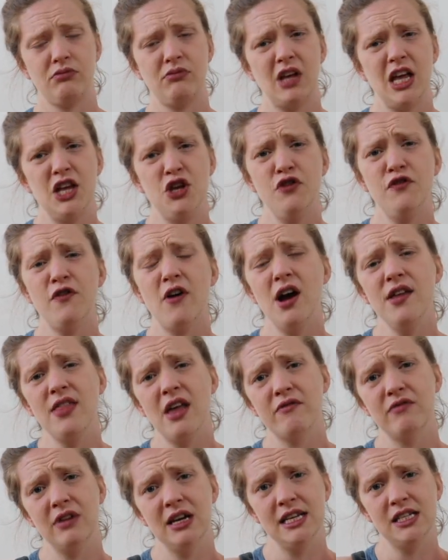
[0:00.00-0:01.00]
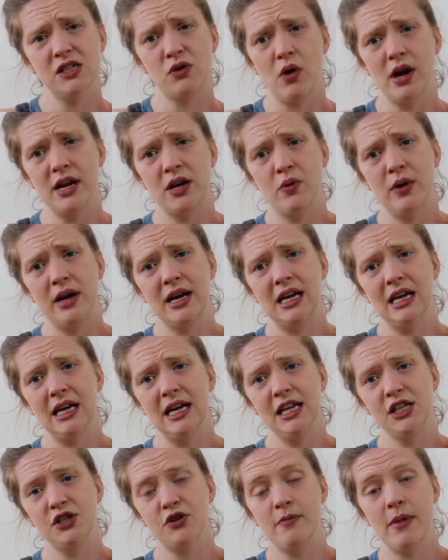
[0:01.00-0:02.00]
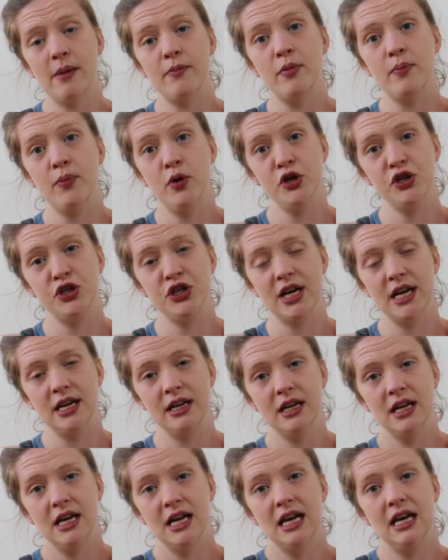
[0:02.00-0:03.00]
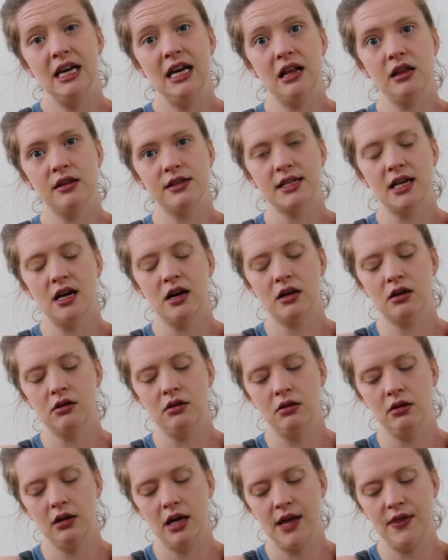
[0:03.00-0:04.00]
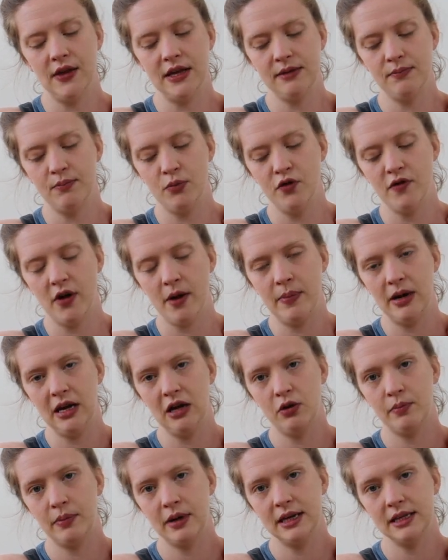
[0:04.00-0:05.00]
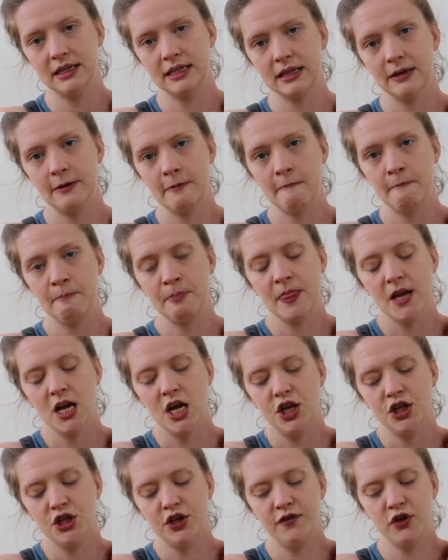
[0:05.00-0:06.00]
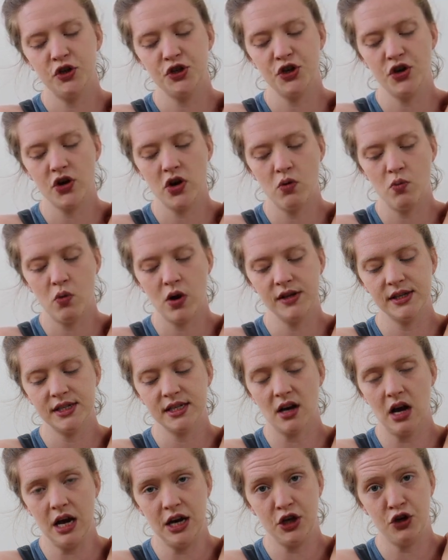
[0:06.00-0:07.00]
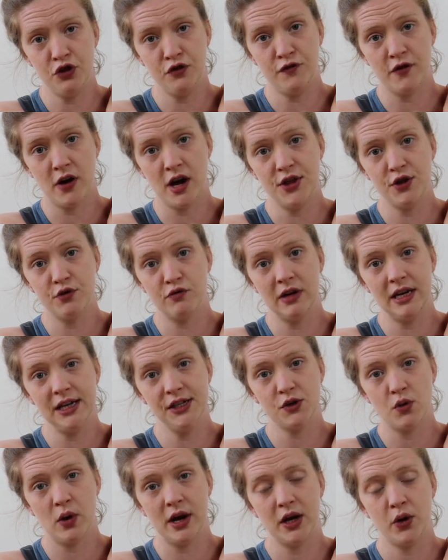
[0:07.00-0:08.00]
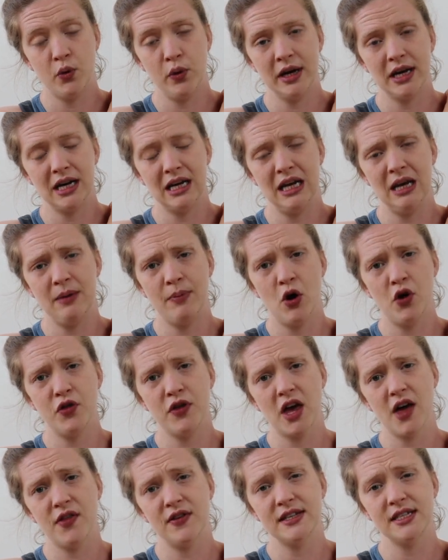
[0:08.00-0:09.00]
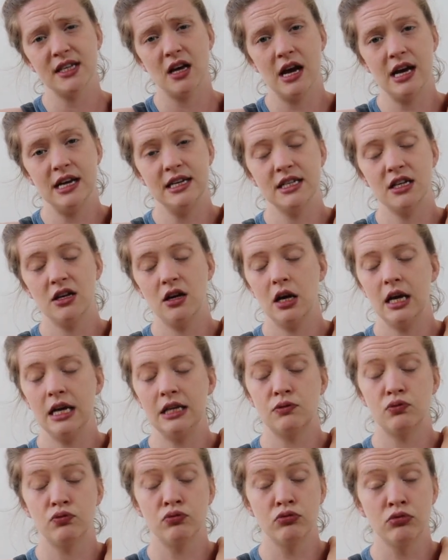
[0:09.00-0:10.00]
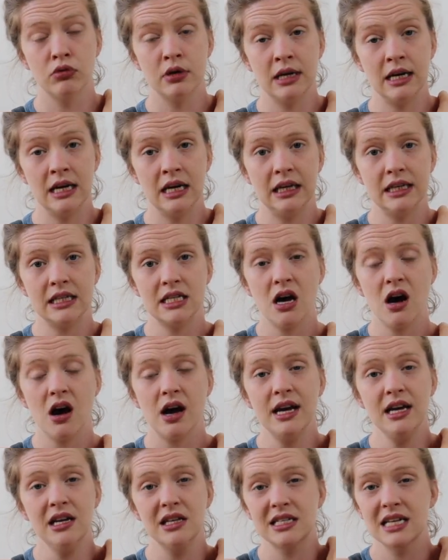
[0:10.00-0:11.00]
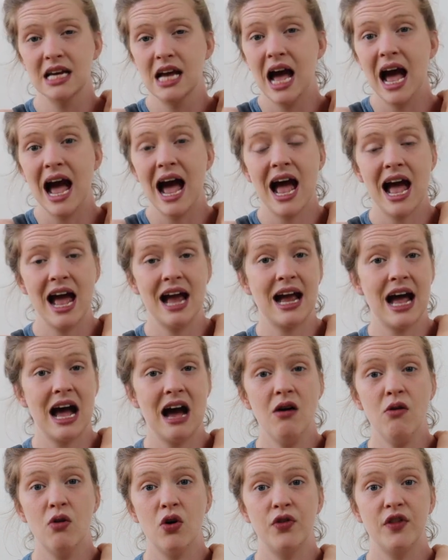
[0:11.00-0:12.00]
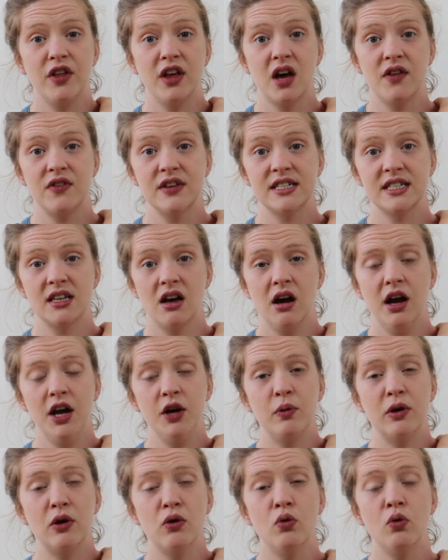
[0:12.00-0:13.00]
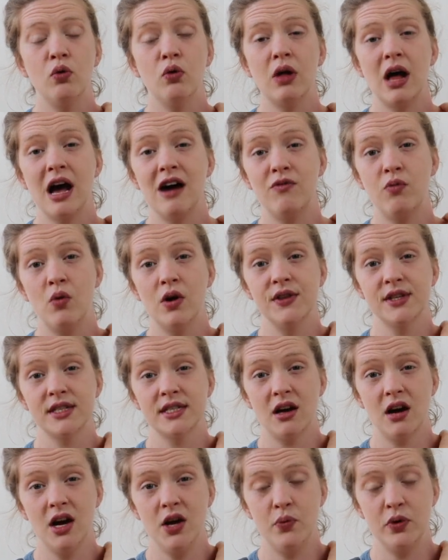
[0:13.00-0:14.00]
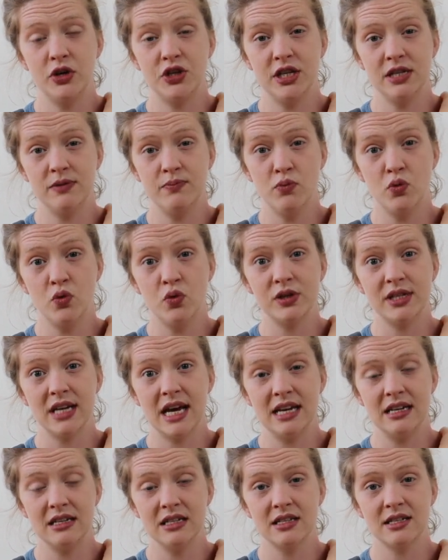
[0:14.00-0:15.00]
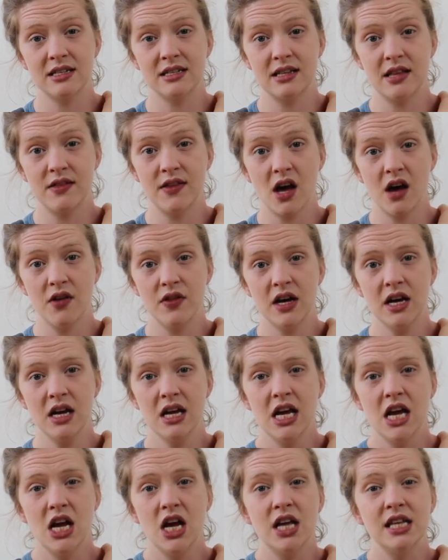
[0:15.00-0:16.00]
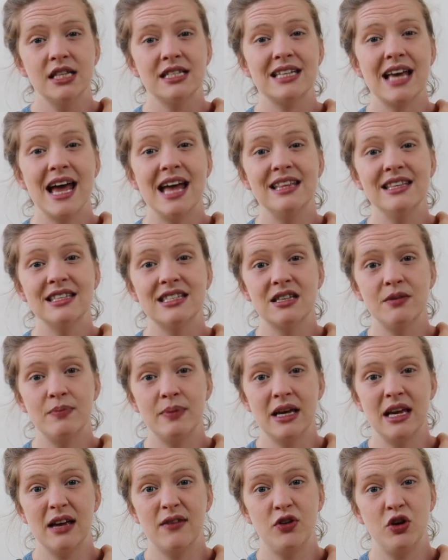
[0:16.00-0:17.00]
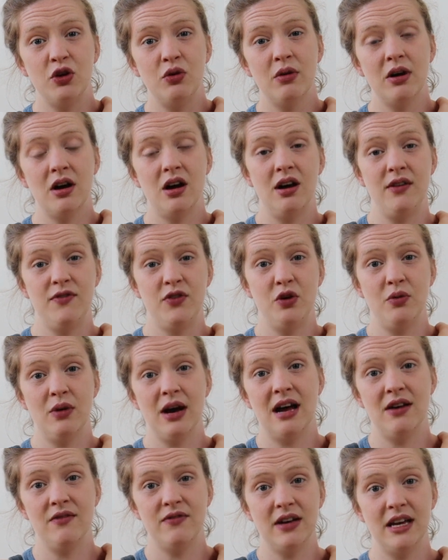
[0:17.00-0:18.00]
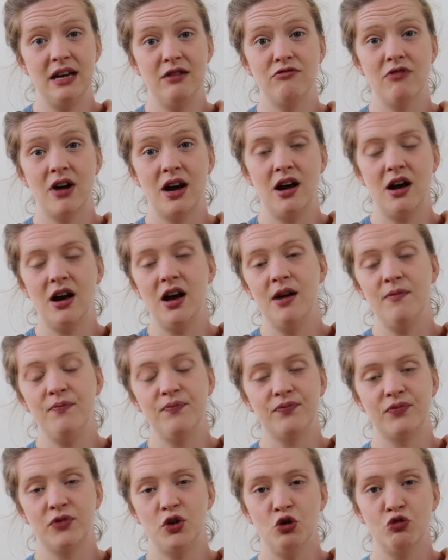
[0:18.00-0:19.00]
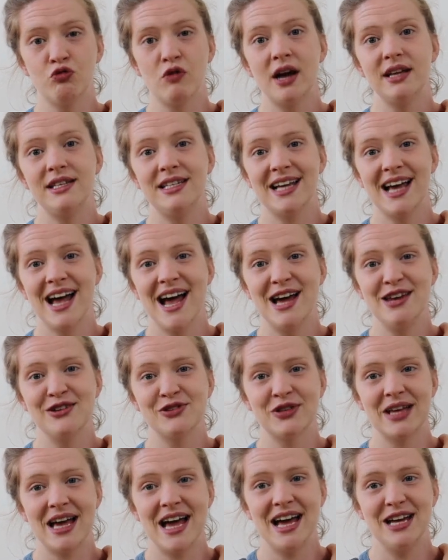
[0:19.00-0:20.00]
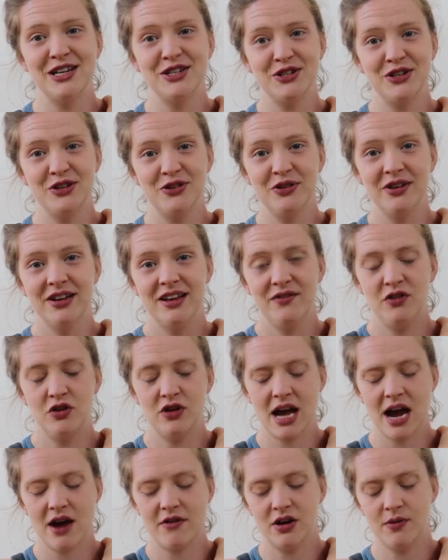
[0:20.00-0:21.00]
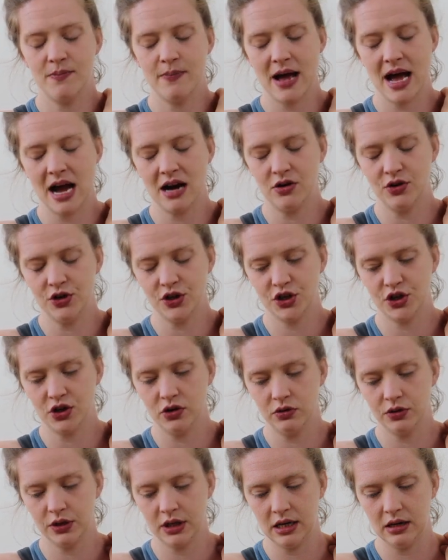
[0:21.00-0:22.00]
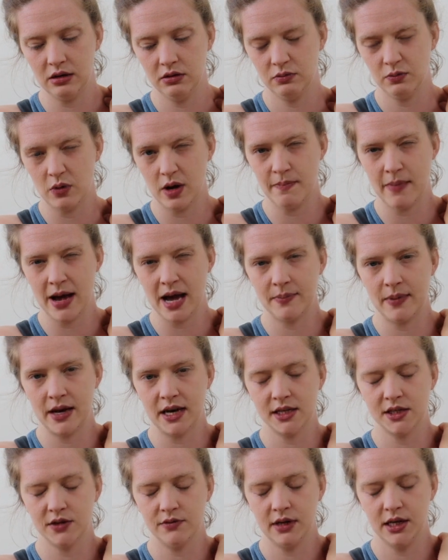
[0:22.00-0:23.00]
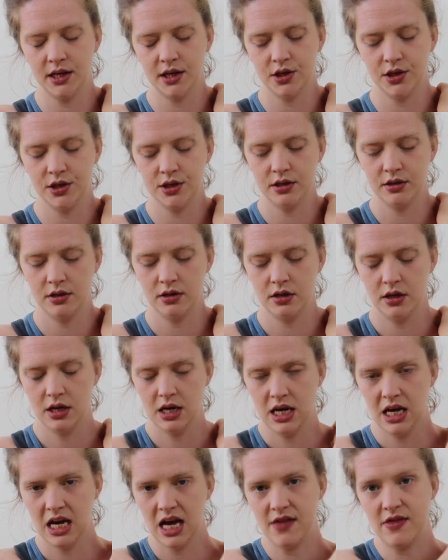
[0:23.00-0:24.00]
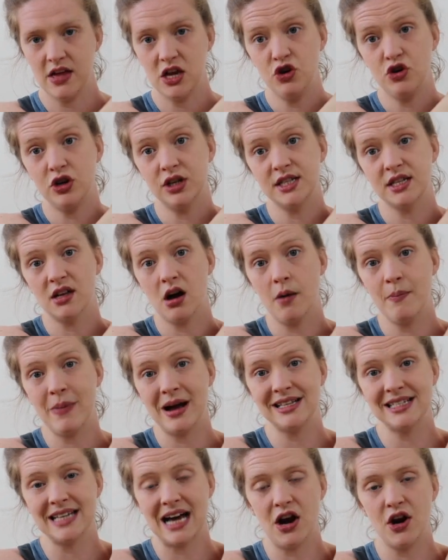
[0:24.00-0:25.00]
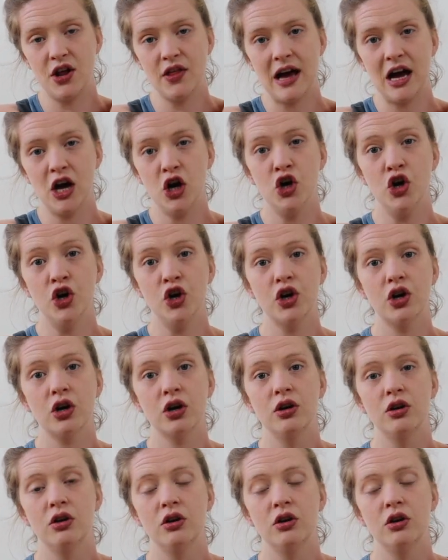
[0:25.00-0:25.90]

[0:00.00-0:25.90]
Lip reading: and you find that release quite quickly, so remember, push in, little circle, and then move up a little bit. So if you're doing it on one side and you find the release quite quickly, but on the other side it's really tight, hang out on the other side. We all have one side which is more tense than the other. Tends to be if you have your writing hand, or the hand you carry a bag on a shoulder. My backpacks are really good. And then you can start back down at that hook,